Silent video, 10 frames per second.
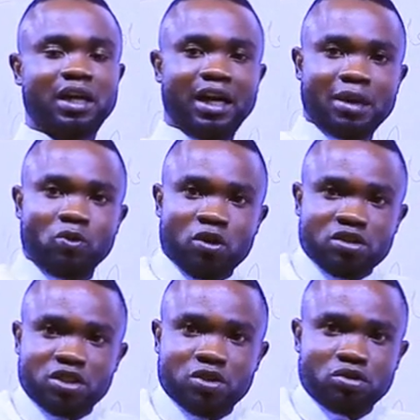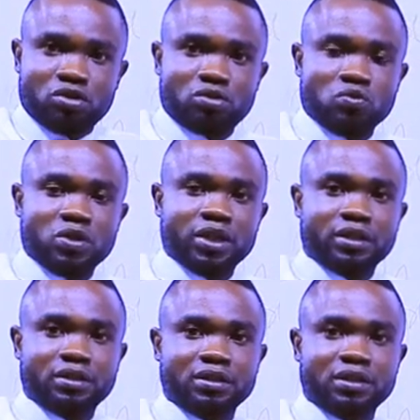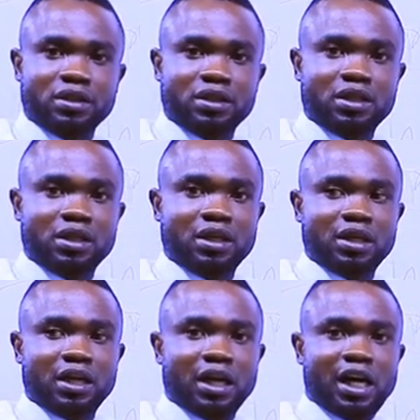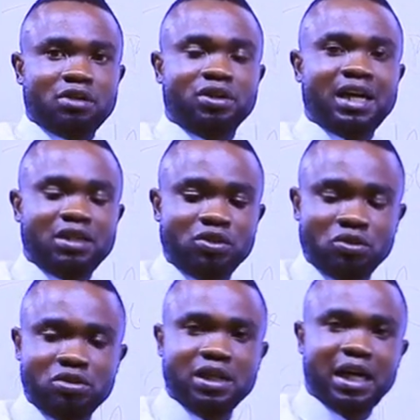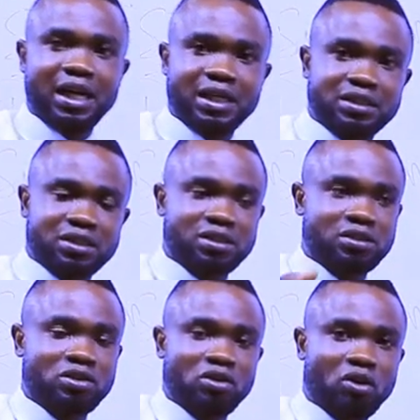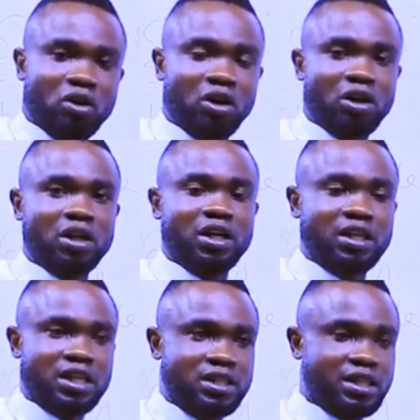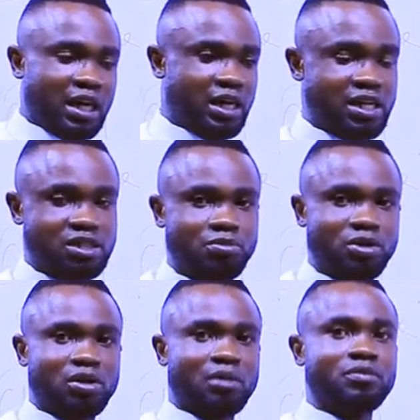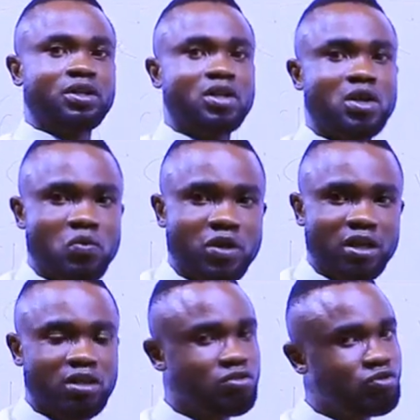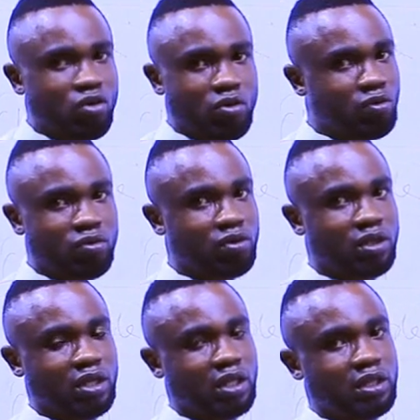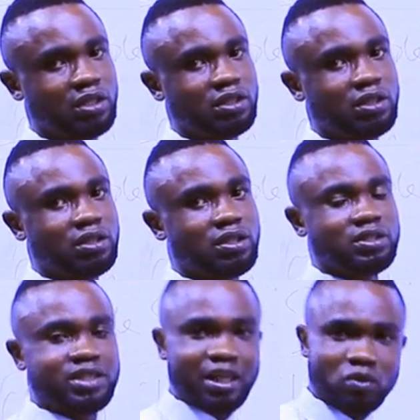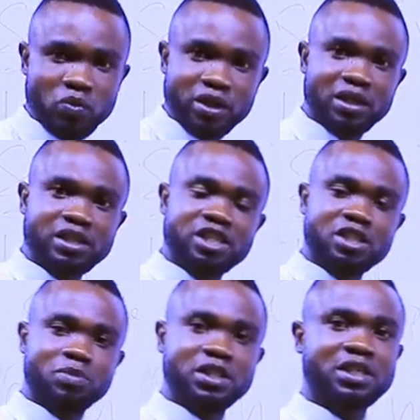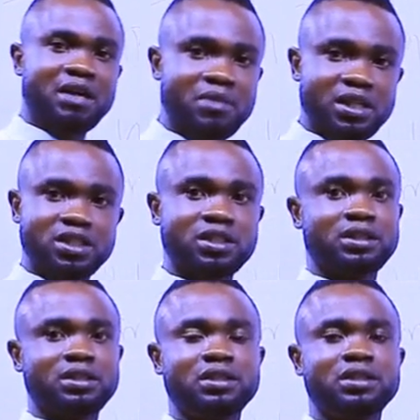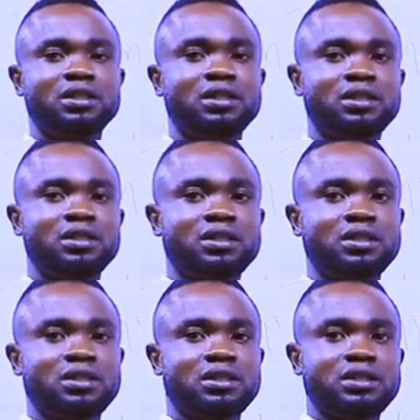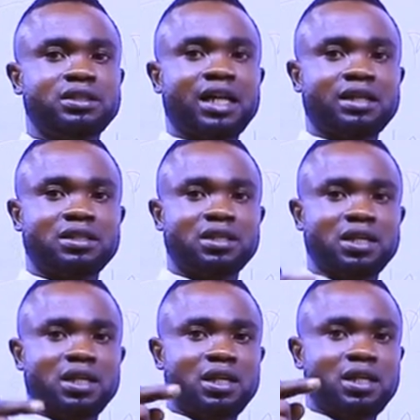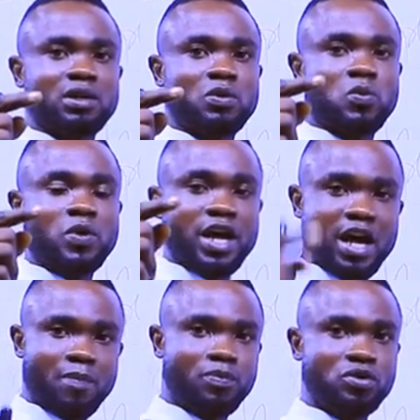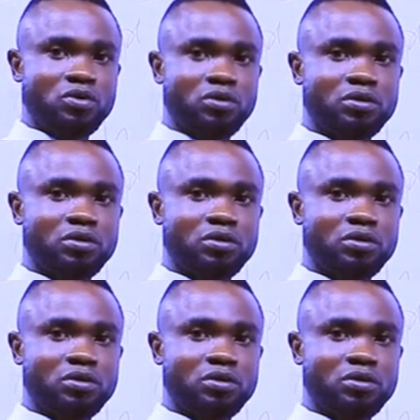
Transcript: I once used wheel. And you can't use your hand or let your legs become a wheel. No. That wheel is a special machine that will help you